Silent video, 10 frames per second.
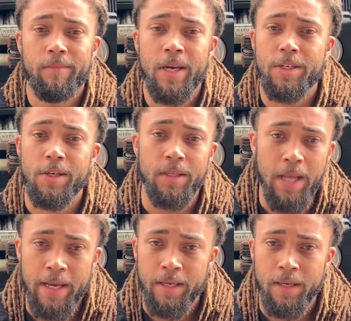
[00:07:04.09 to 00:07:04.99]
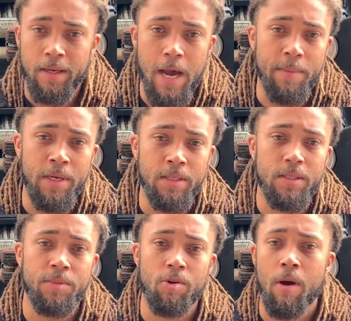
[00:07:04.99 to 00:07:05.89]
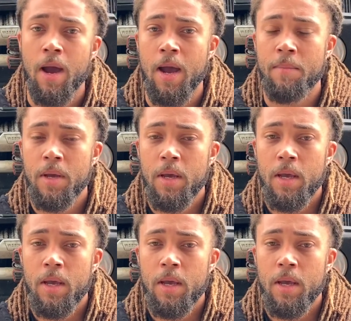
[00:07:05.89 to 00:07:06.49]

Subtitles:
make sure you like it, comment, subscribe.